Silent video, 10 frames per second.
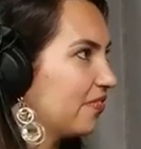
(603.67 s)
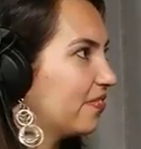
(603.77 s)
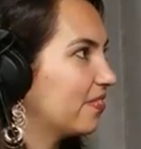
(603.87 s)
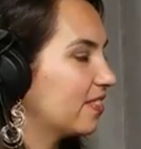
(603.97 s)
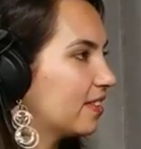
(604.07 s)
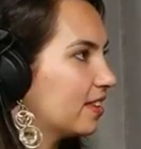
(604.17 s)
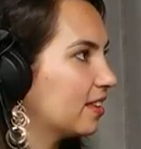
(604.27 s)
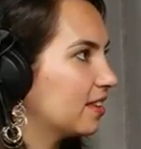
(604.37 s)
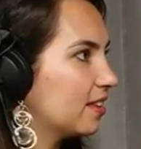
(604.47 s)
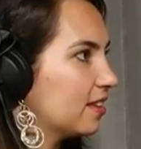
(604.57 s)

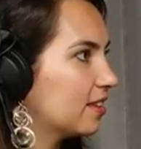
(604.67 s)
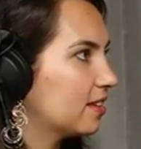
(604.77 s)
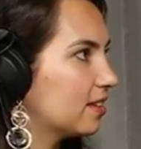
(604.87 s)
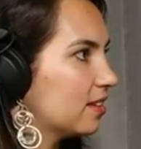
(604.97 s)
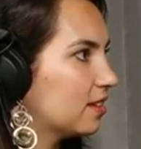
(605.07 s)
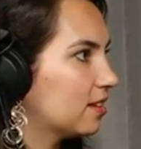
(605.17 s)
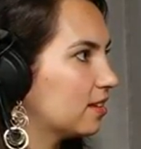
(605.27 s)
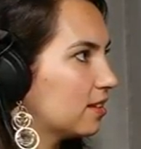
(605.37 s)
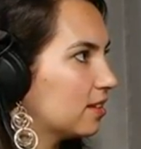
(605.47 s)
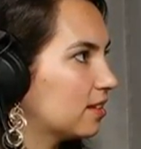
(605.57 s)

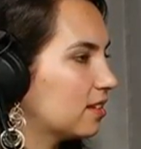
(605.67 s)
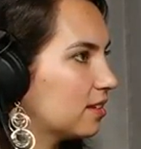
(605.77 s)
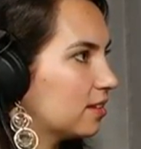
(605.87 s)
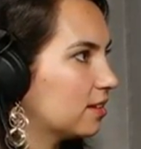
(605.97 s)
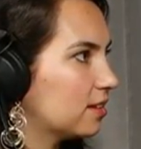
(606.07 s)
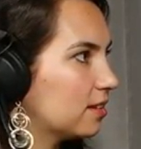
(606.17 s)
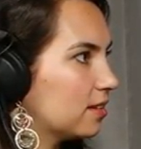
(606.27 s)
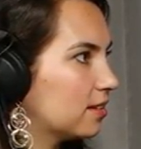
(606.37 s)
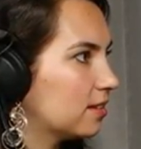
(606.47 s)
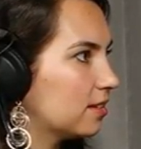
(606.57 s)

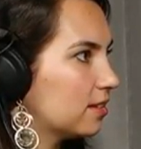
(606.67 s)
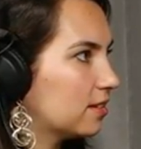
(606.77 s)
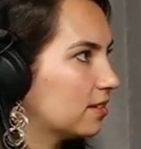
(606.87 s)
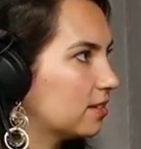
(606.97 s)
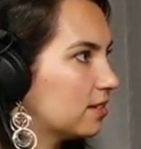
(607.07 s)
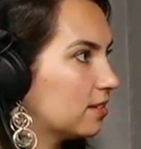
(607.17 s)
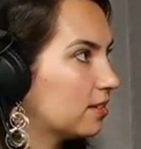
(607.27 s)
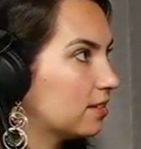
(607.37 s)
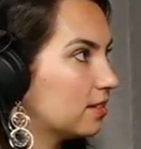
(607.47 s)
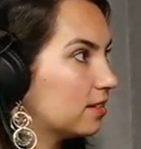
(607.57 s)

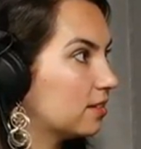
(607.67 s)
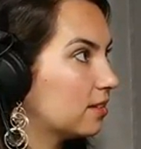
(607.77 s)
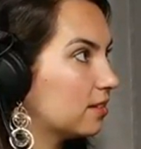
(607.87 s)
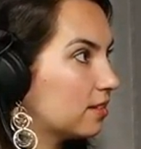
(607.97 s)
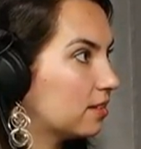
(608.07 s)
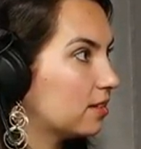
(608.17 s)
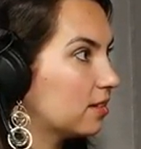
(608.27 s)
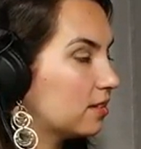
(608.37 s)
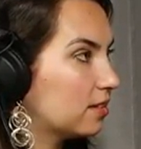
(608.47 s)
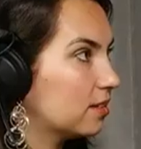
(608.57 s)

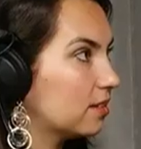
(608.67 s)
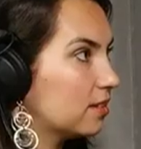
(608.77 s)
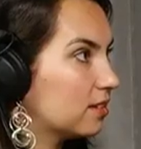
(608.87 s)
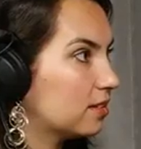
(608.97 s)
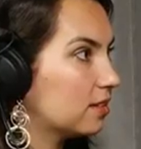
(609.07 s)
The person shown says nothing.